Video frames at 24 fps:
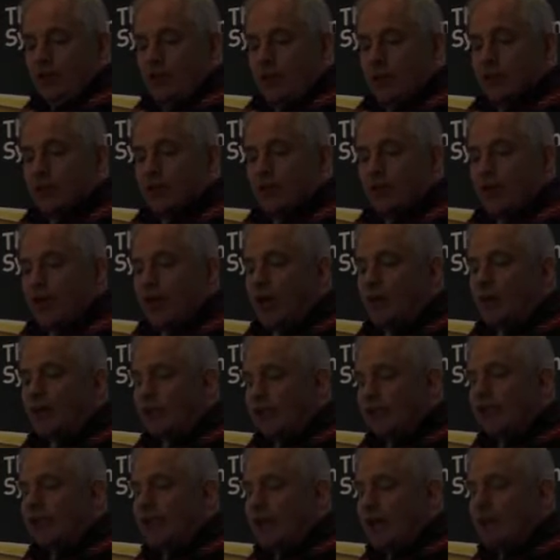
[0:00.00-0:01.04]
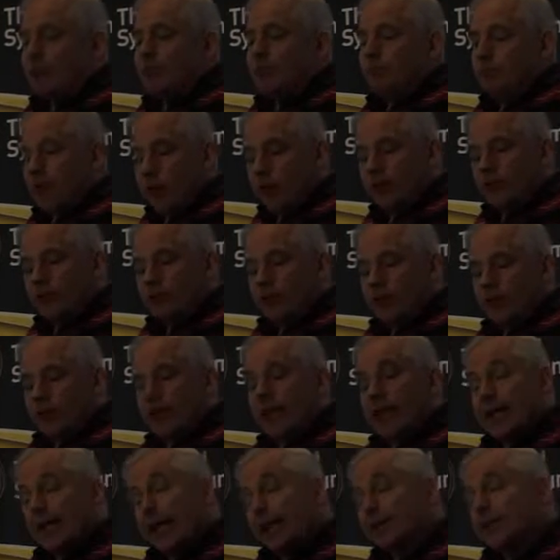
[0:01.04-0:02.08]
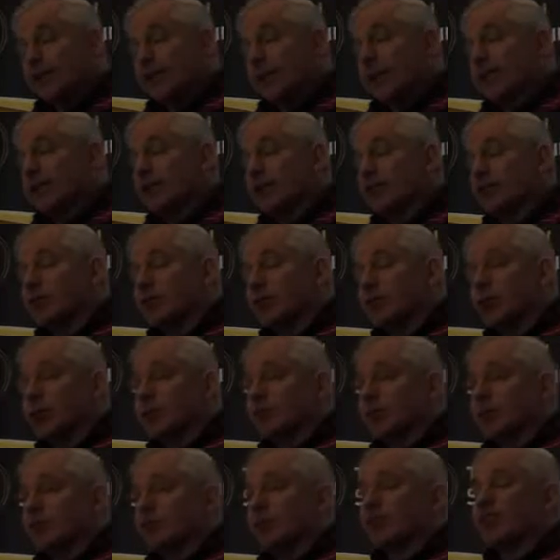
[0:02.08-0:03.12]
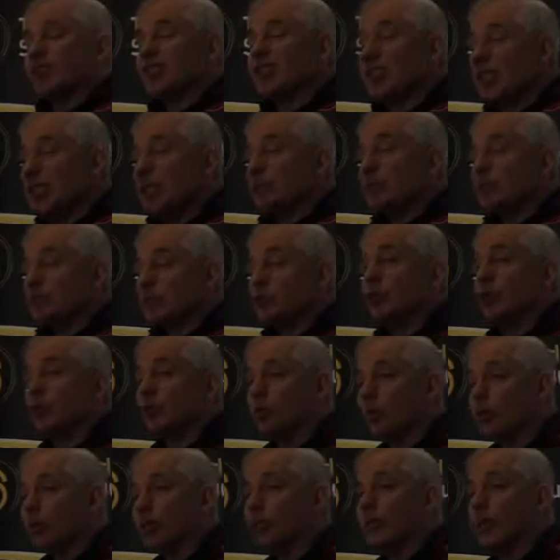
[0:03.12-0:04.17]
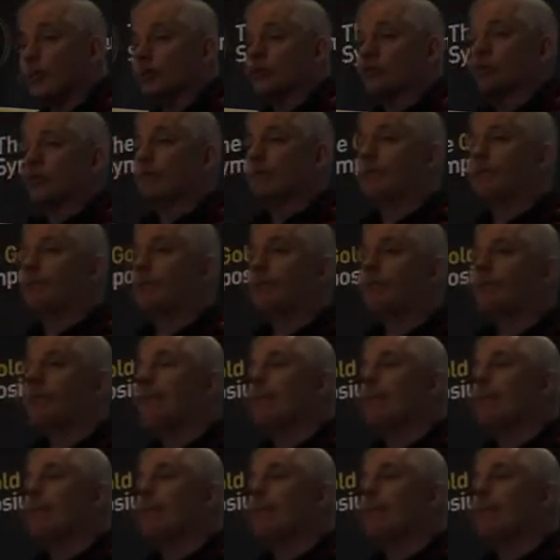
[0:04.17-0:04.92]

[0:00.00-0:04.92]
Most of the time we just can't be bothered figuring out how the money system works because it seems to work well enough.